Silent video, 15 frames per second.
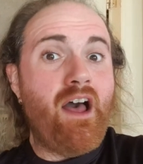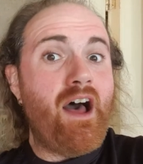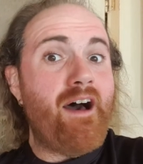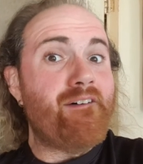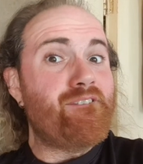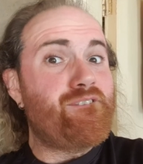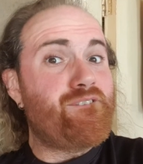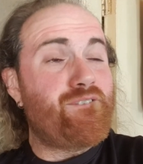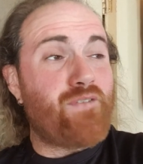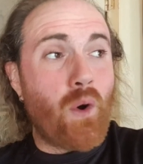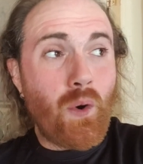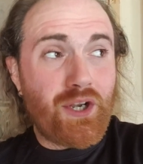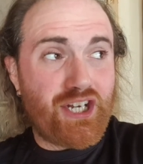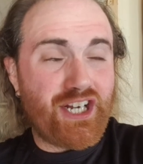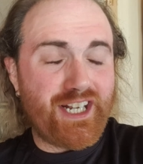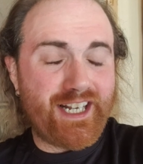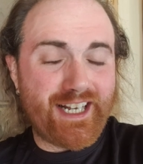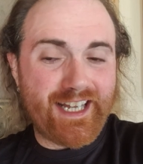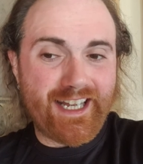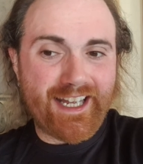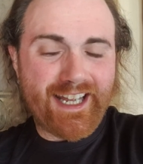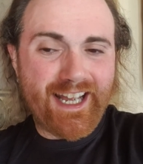
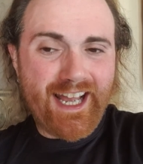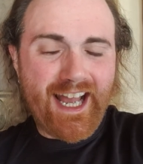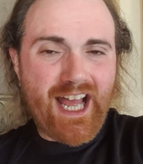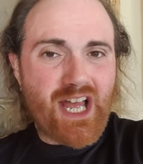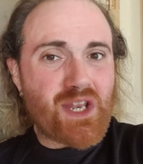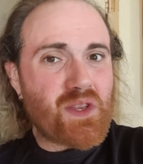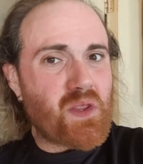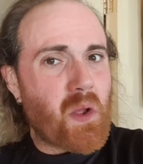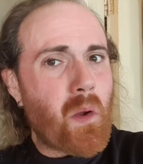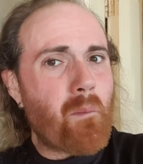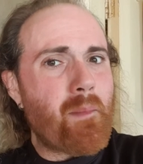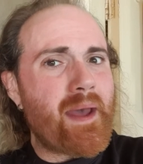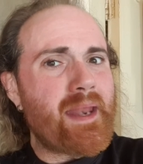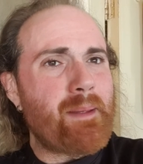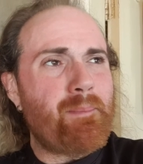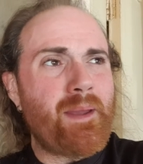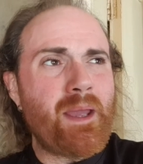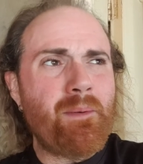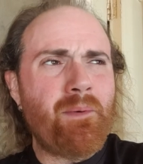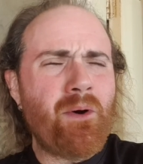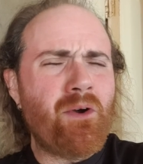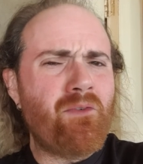Unfortunately, not many
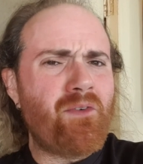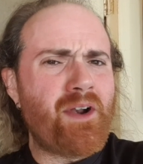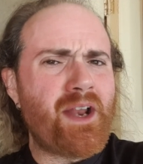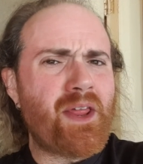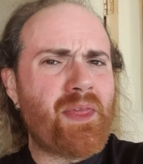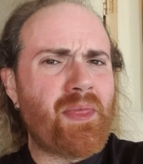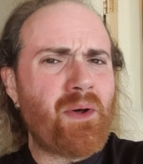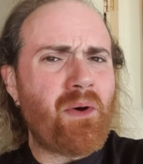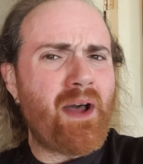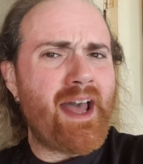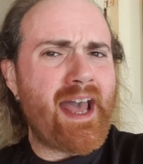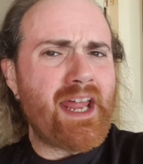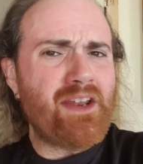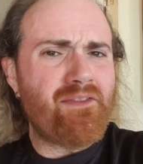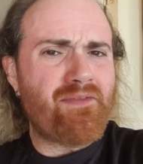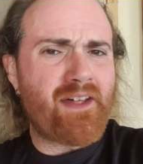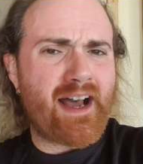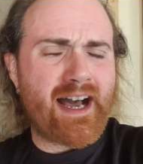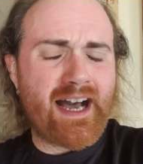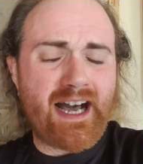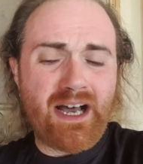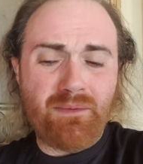people have really thought ahead of
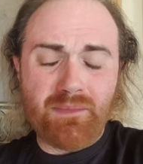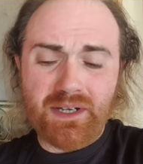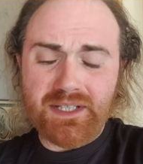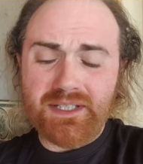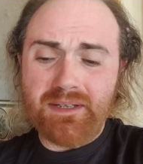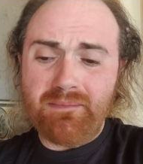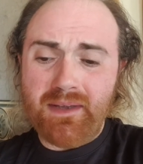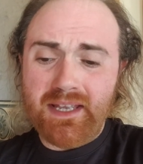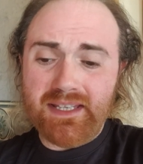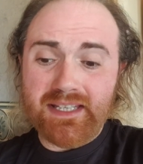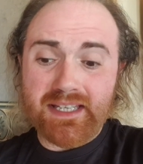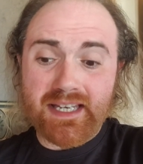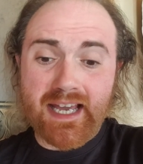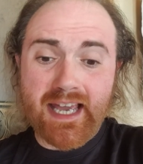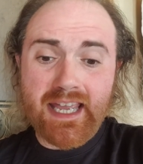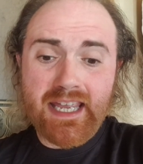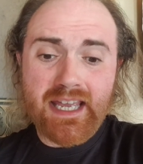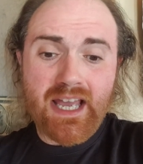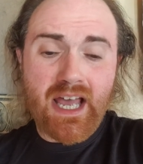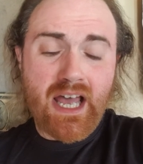that. I must admit, today,